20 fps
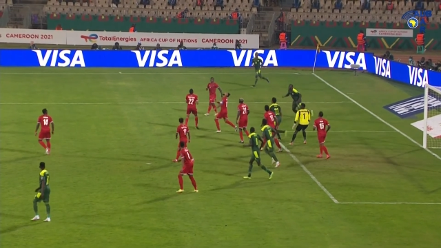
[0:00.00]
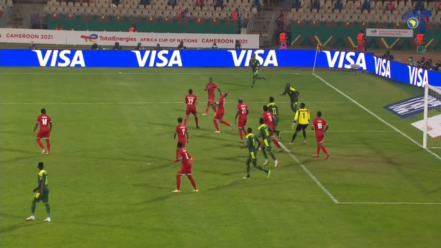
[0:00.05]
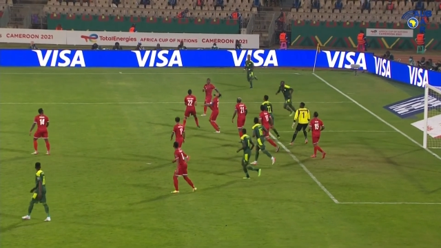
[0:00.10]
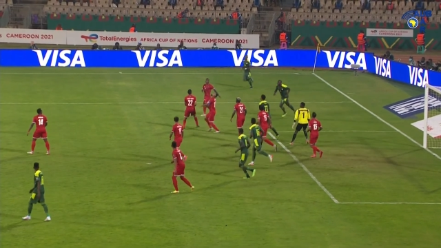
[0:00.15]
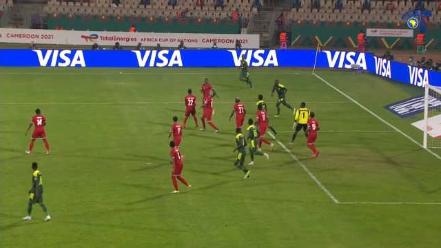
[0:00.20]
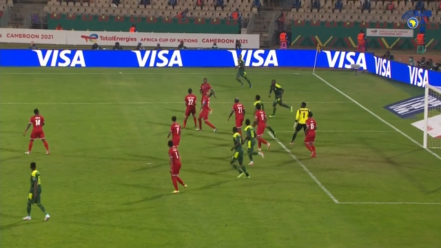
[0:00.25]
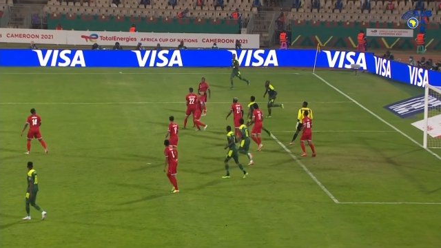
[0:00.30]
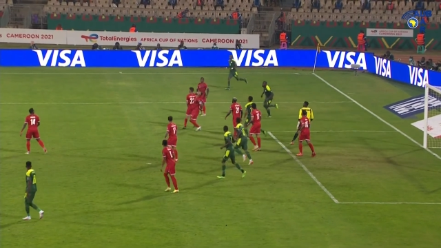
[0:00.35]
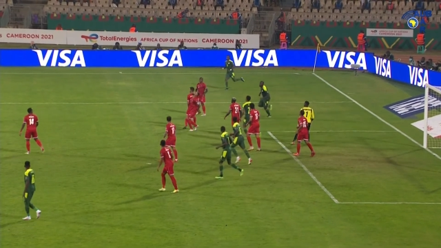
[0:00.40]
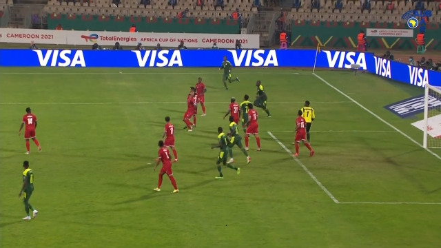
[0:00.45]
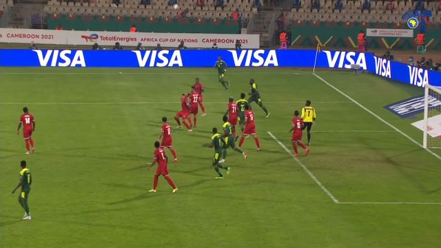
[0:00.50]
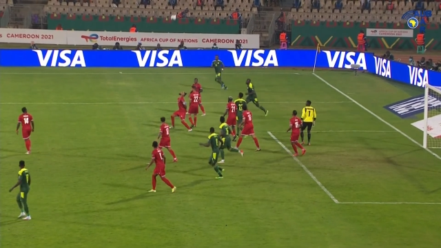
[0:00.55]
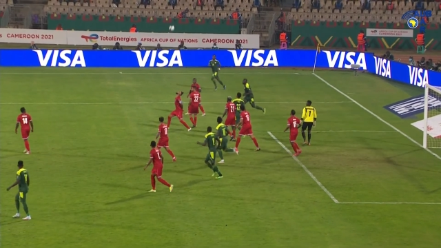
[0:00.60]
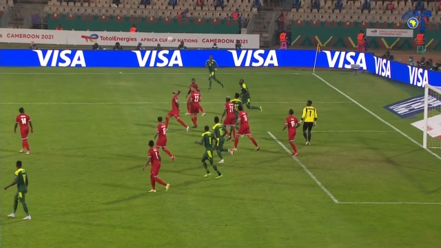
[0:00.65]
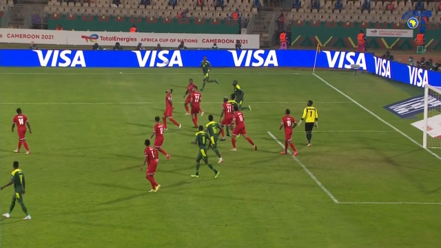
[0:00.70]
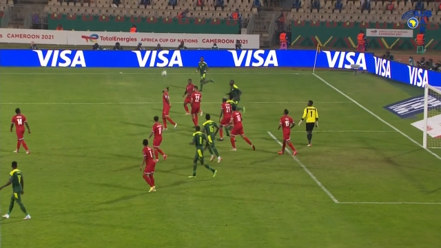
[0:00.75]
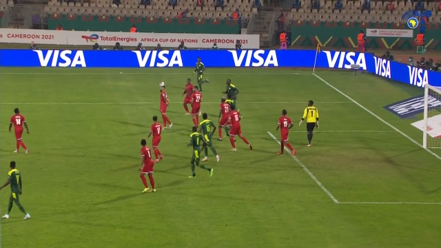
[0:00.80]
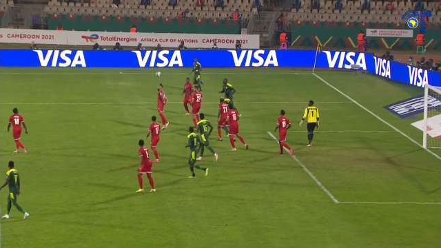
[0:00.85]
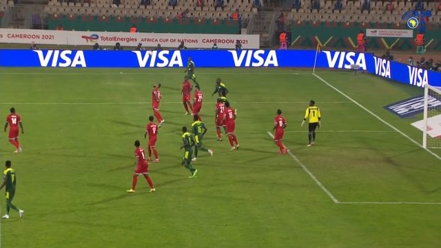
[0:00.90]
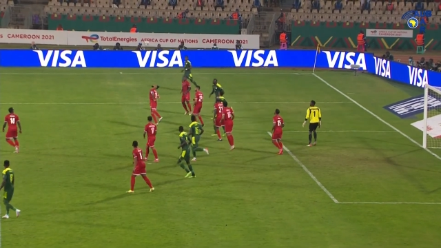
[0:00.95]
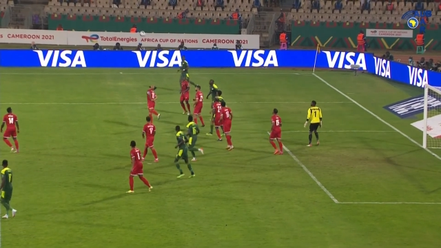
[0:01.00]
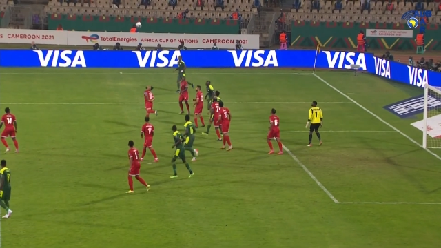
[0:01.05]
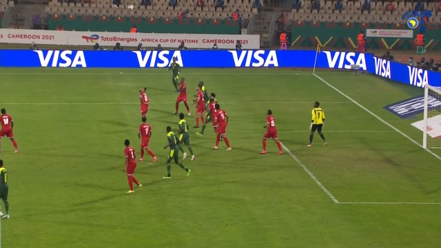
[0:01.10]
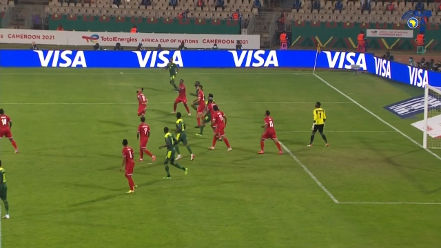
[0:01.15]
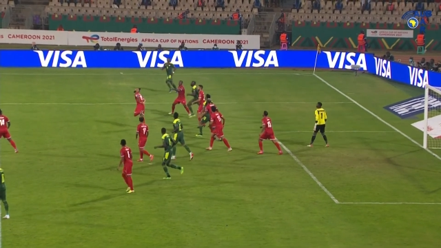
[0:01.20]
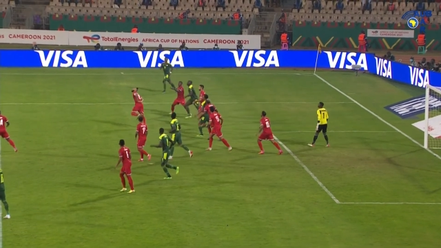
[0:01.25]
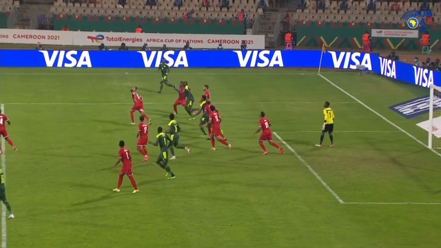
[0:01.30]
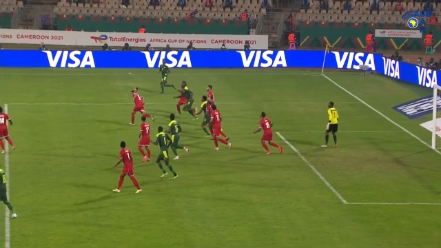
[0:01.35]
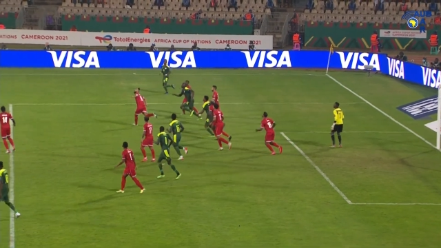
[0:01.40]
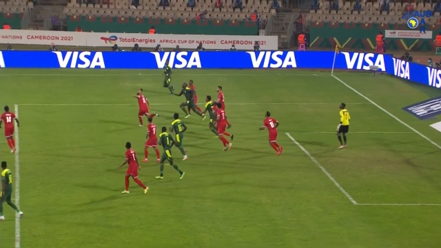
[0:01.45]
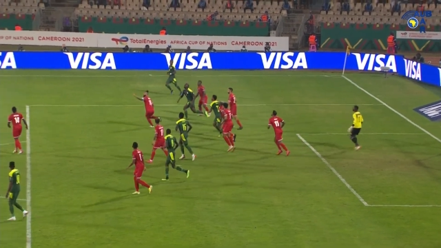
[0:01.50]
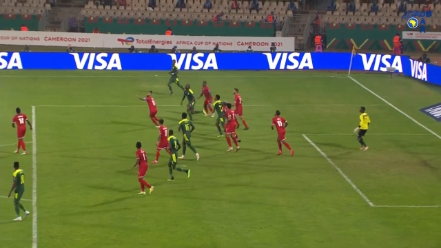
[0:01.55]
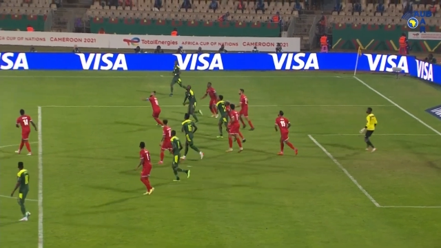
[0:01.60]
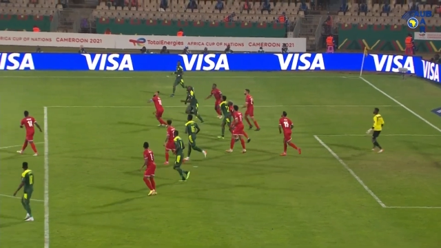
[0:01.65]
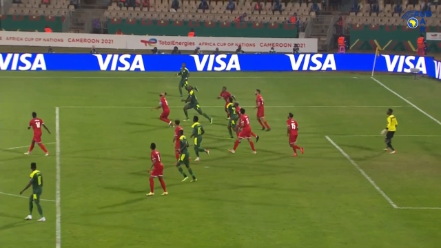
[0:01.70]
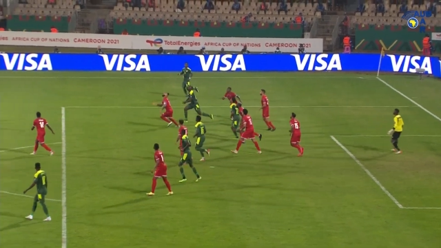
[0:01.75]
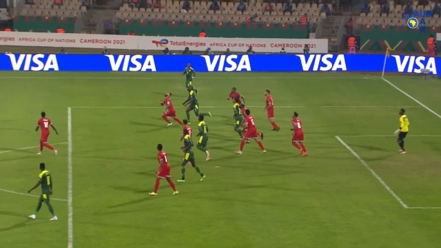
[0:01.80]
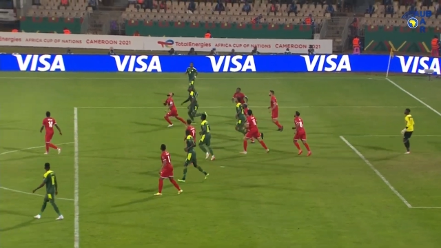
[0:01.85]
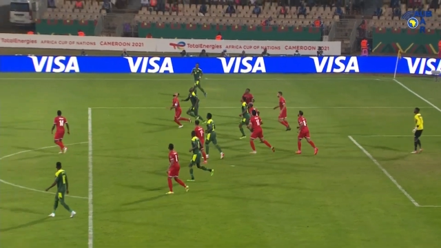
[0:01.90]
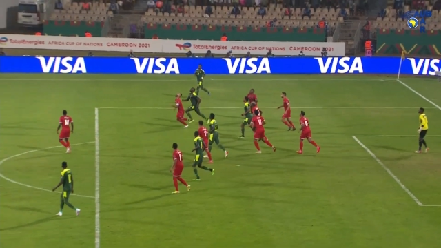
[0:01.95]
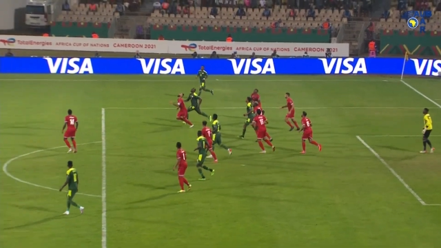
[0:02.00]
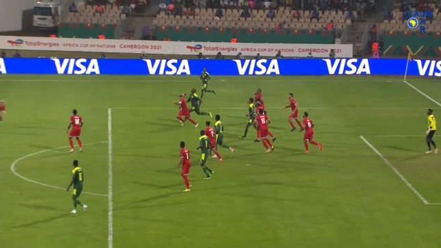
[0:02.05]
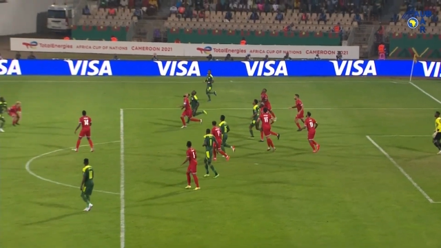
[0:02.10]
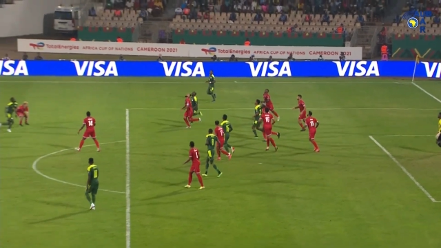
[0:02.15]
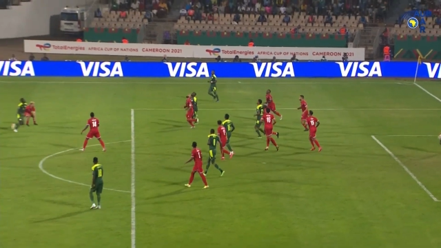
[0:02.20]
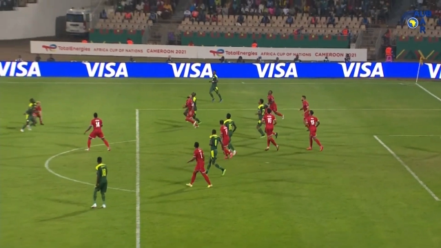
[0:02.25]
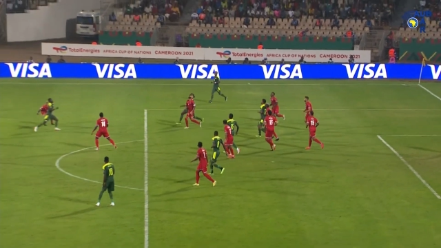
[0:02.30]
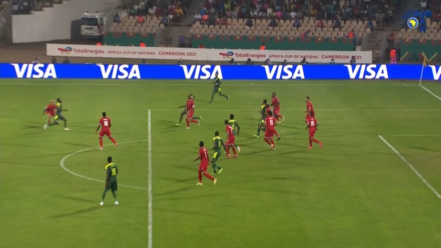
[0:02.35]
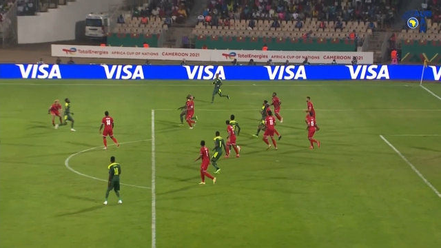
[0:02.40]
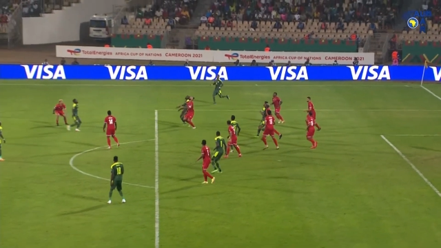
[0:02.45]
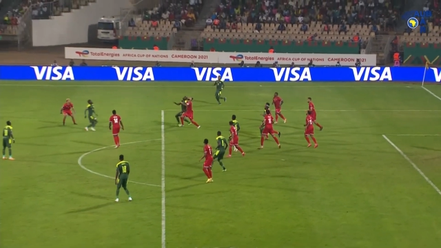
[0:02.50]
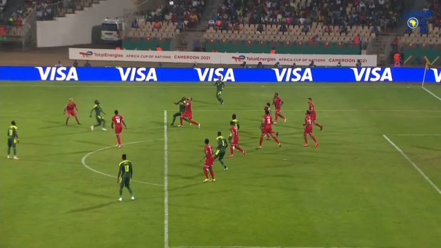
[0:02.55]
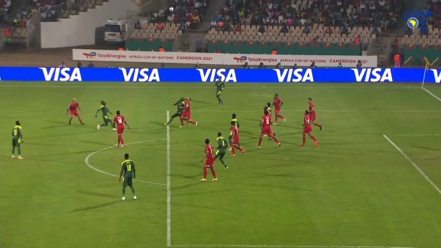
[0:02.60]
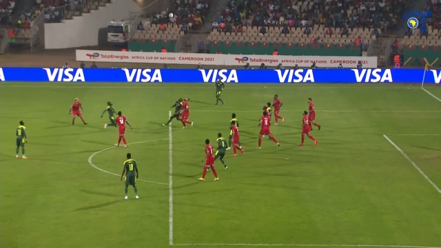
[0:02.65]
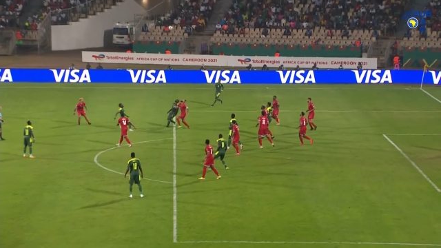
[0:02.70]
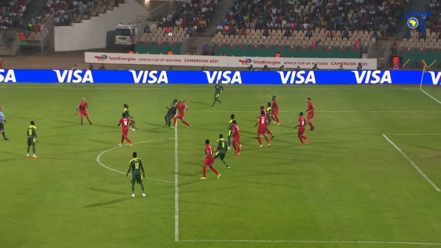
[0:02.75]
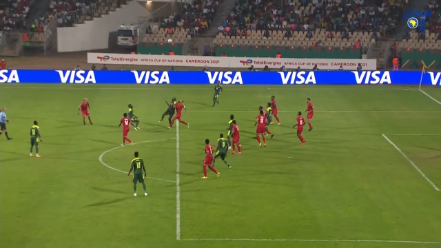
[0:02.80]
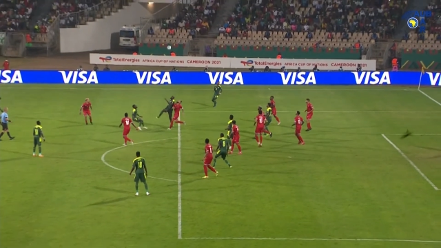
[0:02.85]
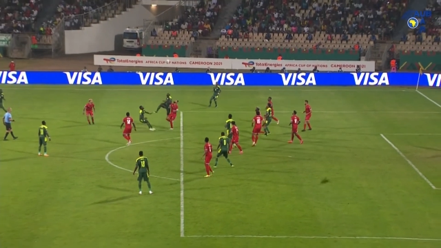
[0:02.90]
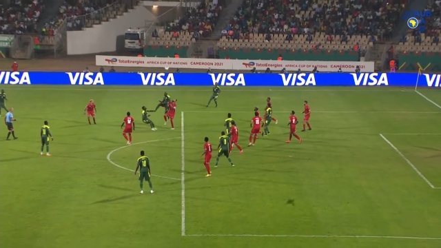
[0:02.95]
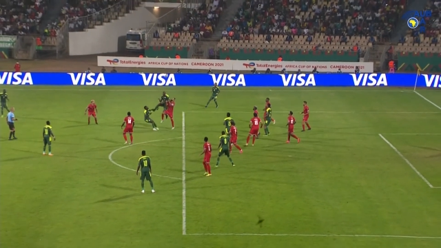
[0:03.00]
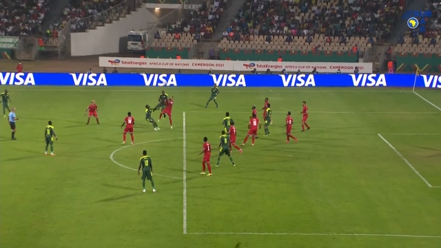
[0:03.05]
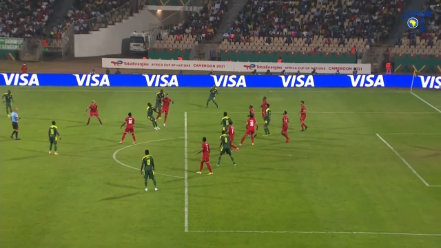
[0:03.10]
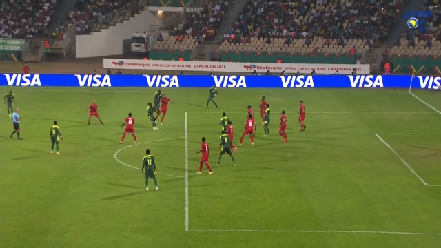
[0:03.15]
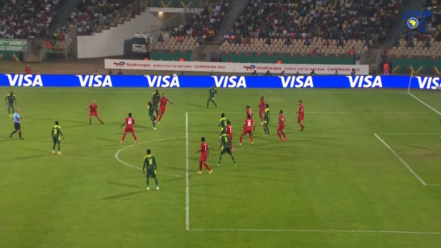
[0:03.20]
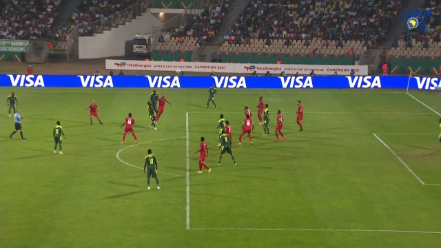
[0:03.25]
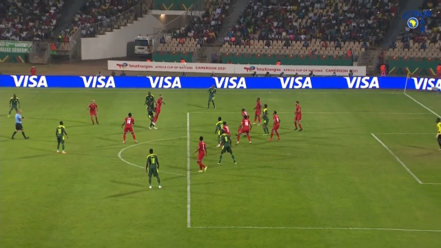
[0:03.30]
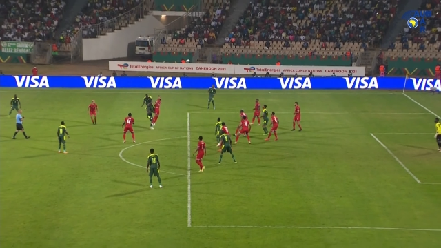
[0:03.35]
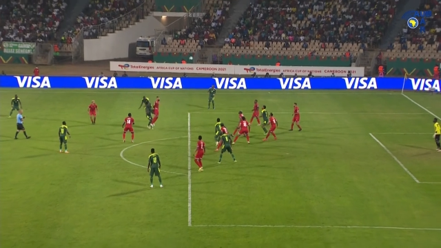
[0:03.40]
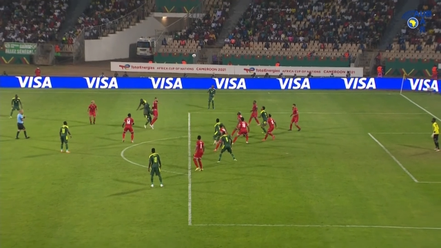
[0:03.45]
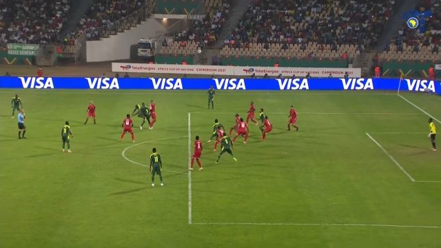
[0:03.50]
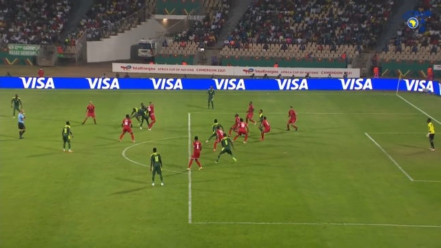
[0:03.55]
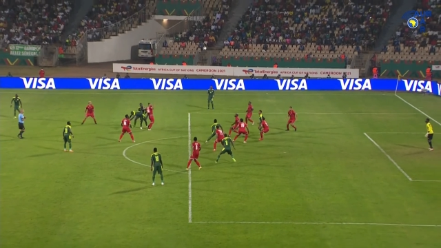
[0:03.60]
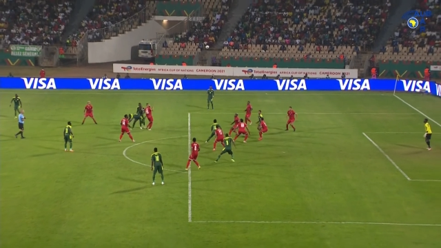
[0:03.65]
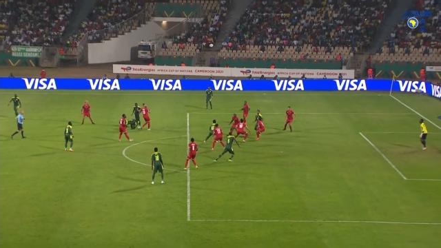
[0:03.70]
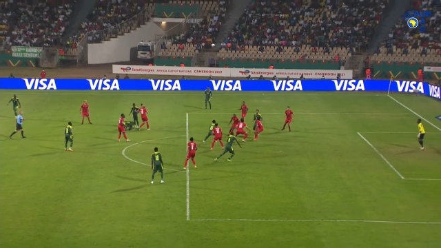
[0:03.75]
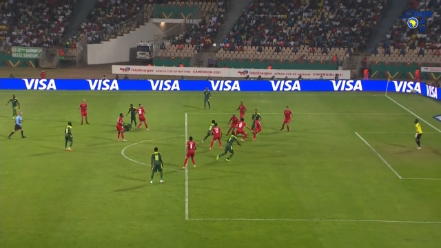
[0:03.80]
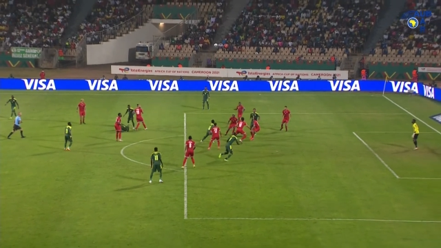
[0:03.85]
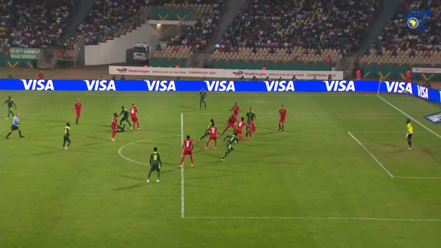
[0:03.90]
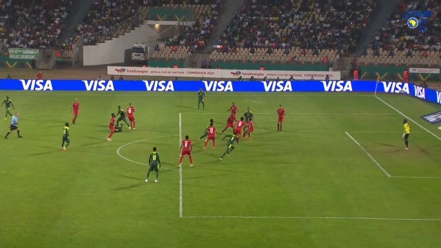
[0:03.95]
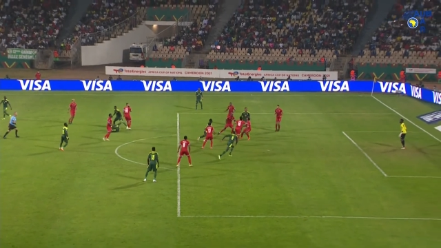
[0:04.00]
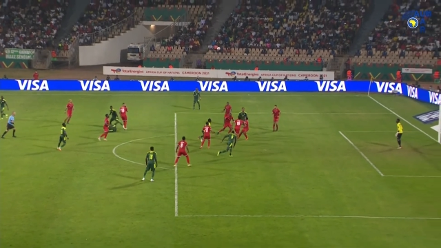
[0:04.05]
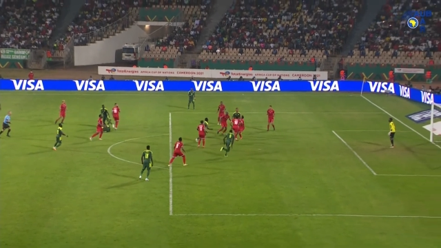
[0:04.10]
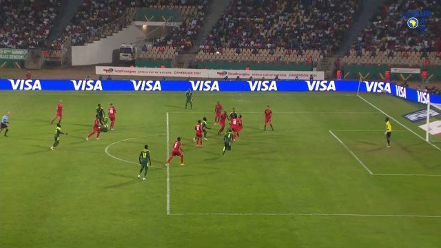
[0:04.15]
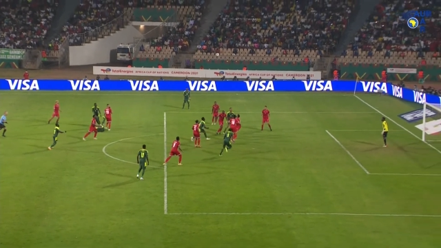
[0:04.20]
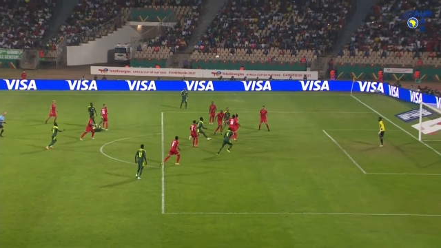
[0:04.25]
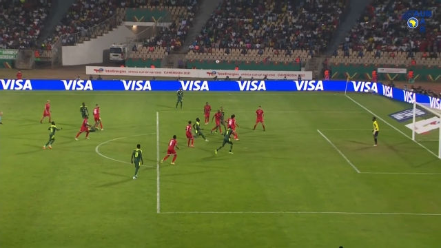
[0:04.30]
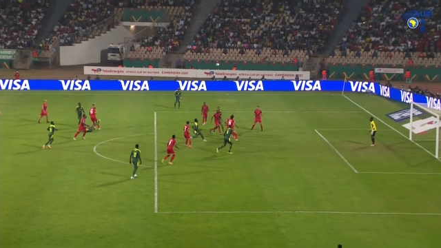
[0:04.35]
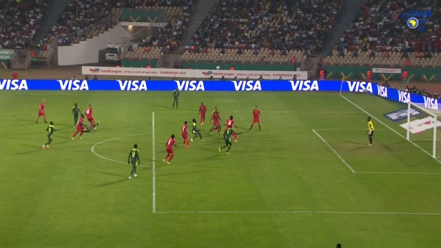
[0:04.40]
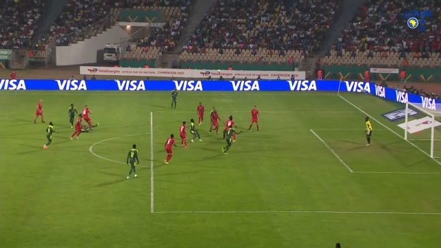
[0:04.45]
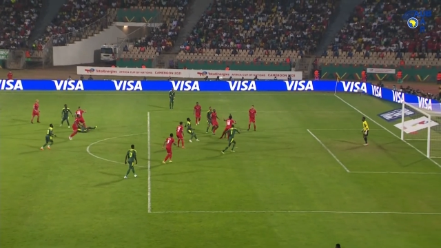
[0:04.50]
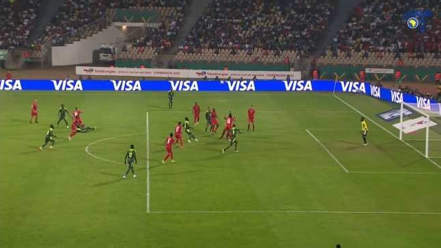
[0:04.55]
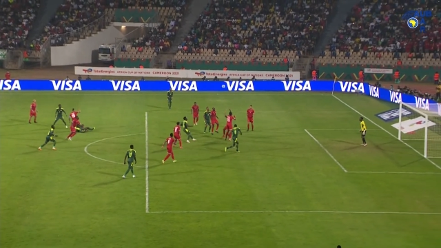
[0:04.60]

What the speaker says: No face is visible, so there are no lips to read.